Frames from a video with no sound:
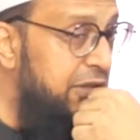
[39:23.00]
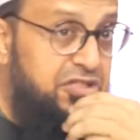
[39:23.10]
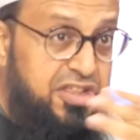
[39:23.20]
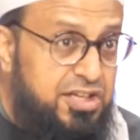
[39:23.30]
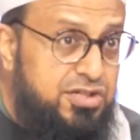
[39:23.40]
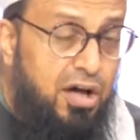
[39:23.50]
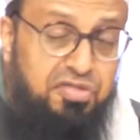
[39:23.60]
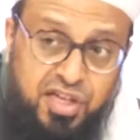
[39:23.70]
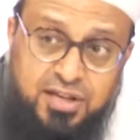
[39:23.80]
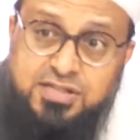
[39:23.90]
These are
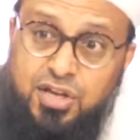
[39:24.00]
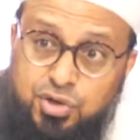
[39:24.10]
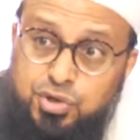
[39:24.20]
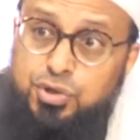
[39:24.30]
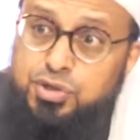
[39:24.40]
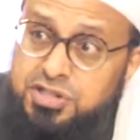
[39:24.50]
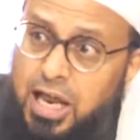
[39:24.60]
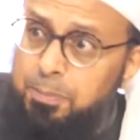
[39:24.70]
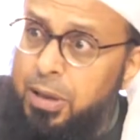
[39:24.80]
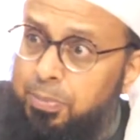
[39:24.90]
things that you do to
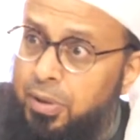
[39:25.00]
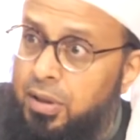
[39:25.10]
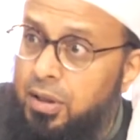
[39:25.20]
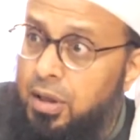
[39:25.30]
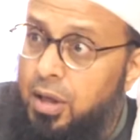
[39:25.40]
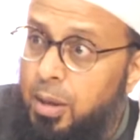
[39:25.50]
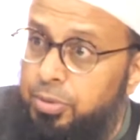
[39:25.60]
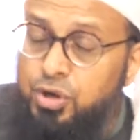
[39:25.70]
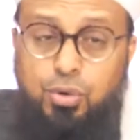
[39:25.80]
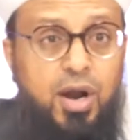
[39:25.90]
dead people.
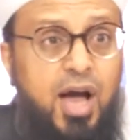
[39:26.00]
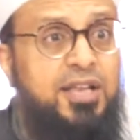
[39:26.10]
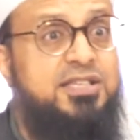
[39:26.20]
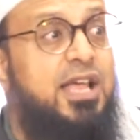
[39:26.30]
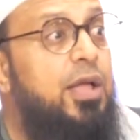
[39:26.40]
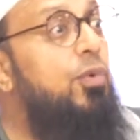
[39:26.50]
But the Quran is saying,